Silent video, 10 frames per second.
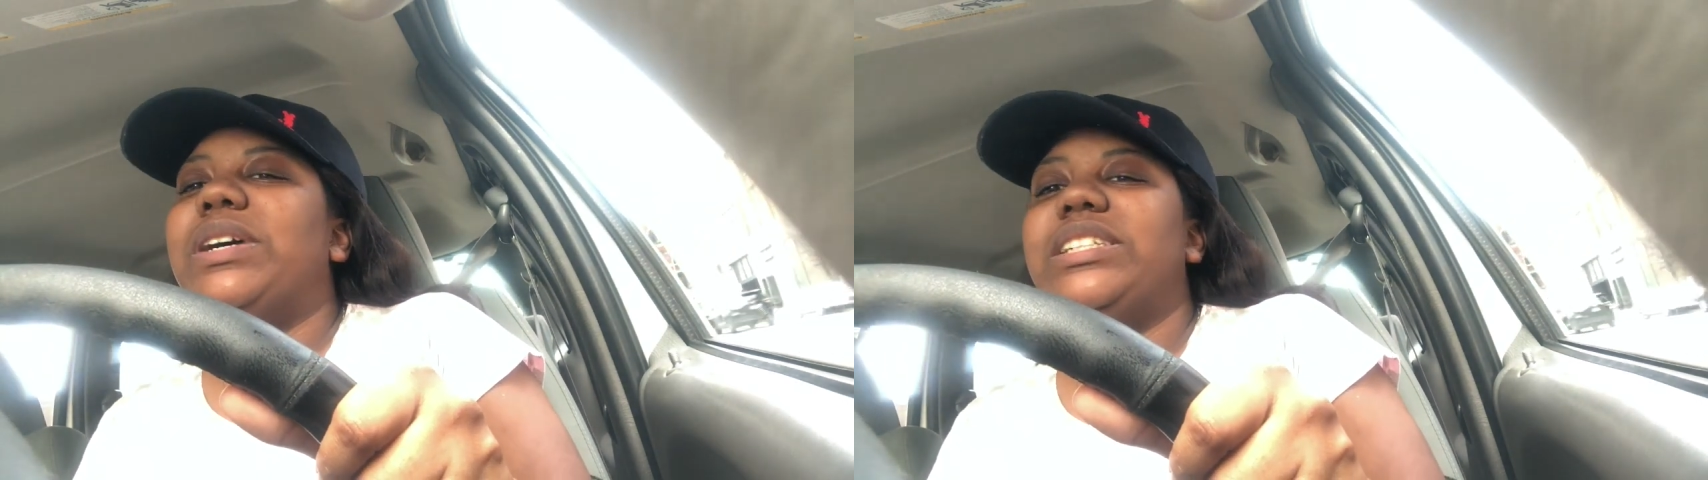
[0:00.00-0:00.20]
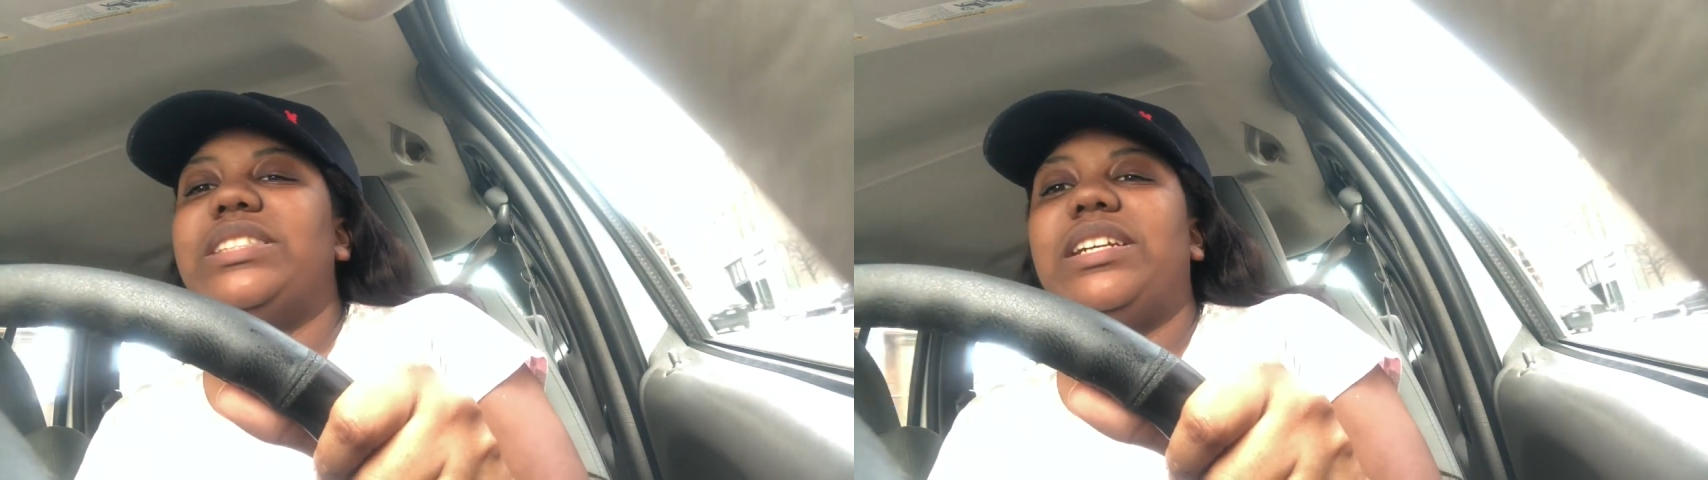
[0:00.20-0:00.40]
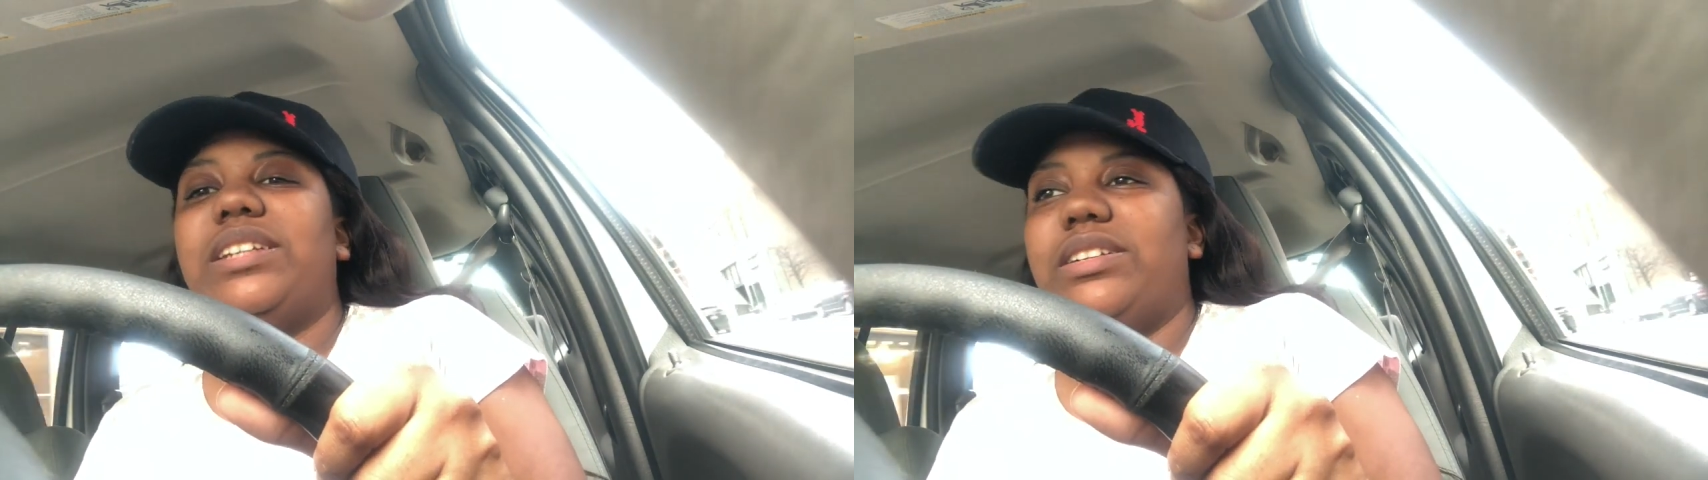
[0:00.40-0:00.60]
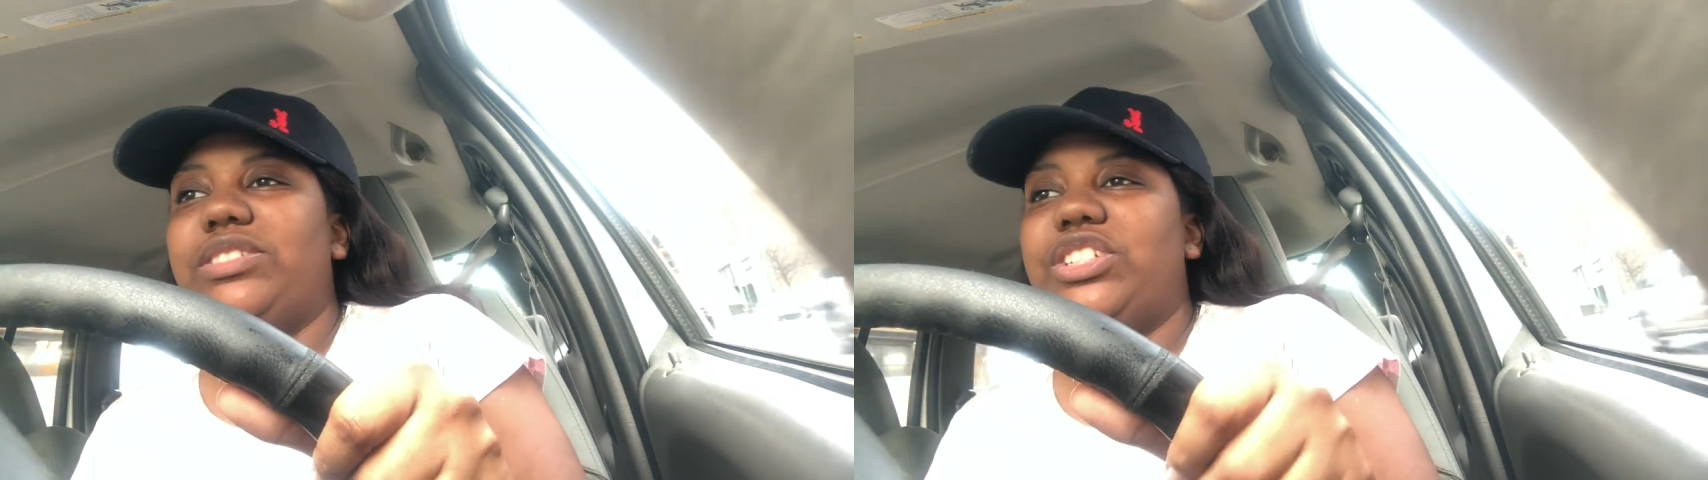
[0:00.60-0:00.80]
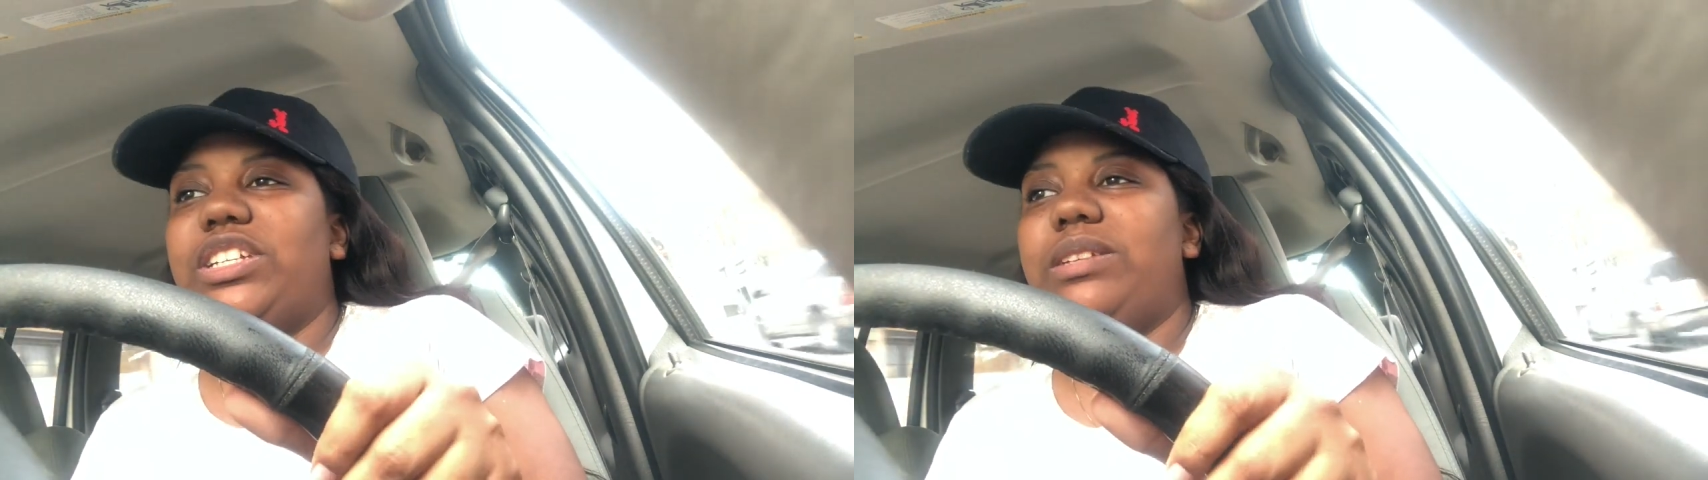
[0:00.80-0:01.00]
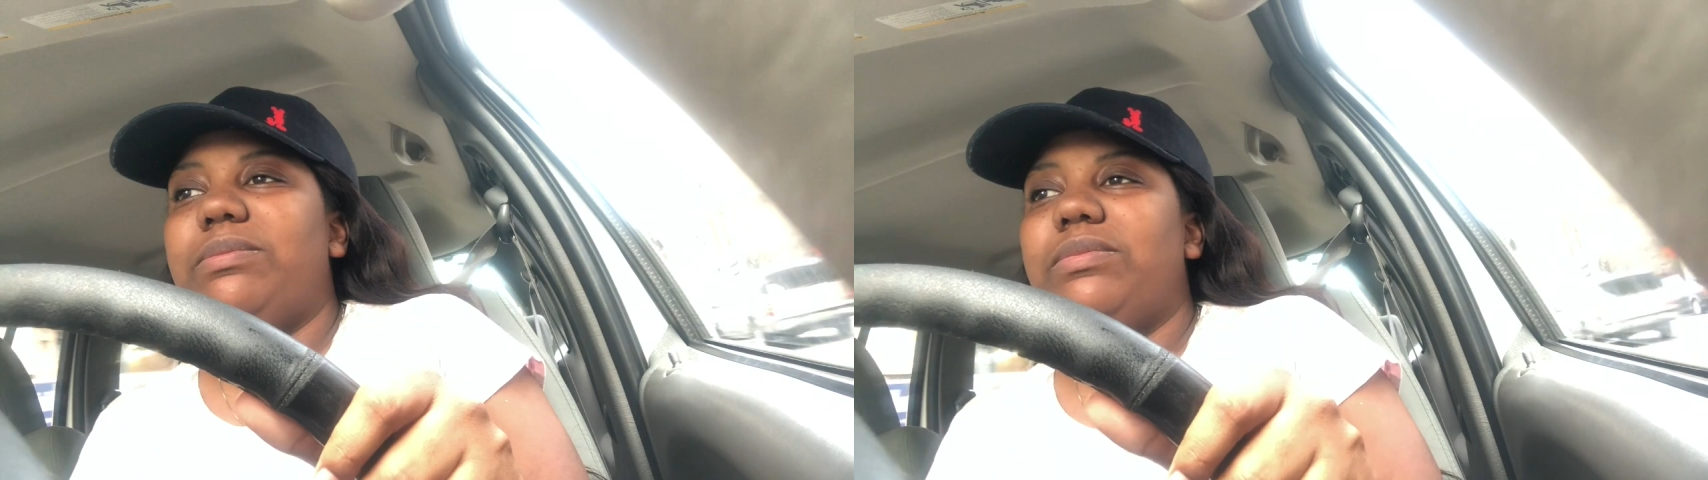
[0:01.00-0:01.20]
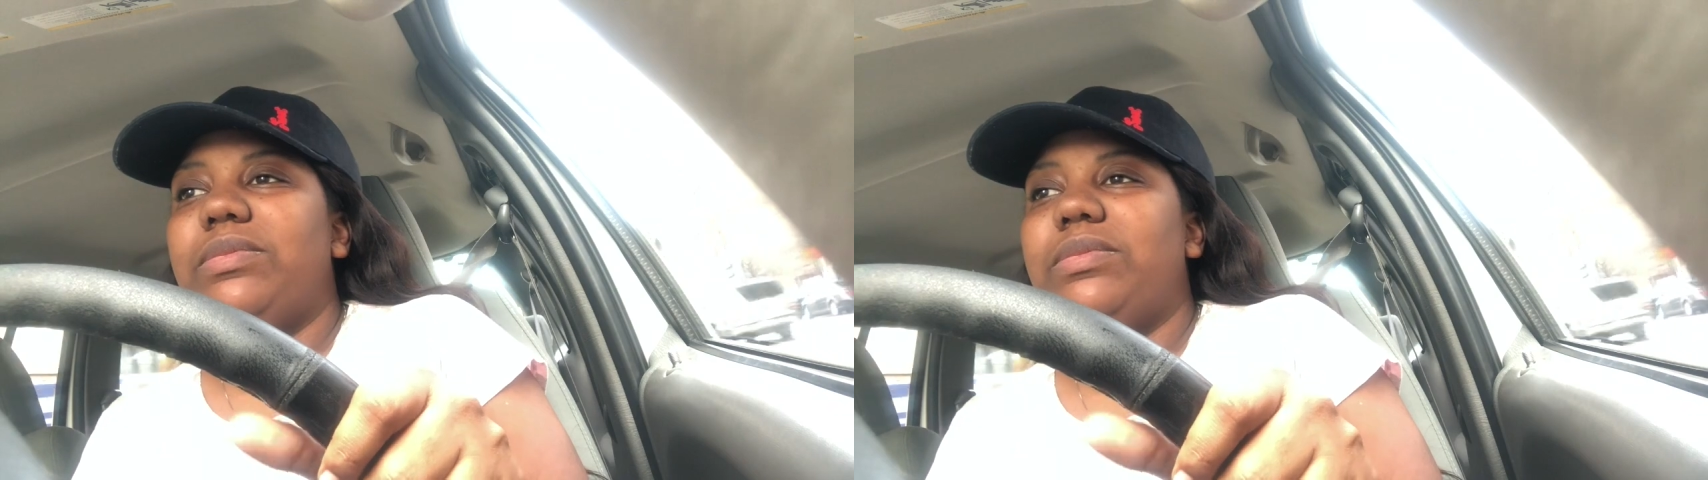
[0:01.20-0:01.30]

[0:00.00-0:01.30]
because they dirt cheap.